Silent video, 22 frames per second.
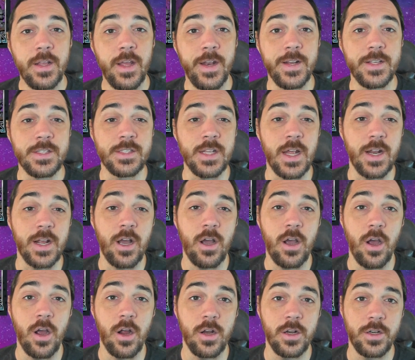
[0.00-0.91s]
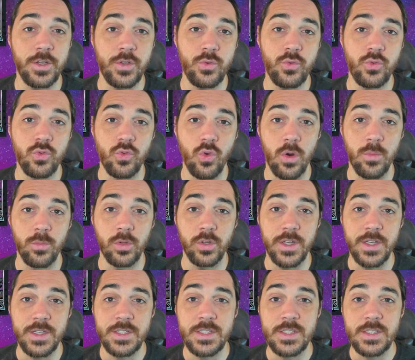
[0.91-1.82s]
It is not a card you
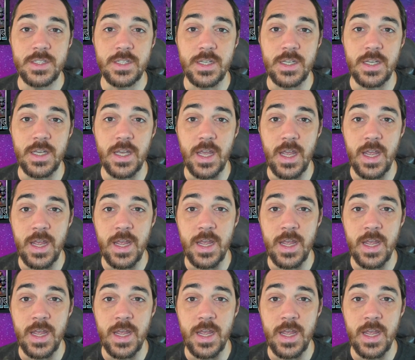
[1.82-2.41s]
normally see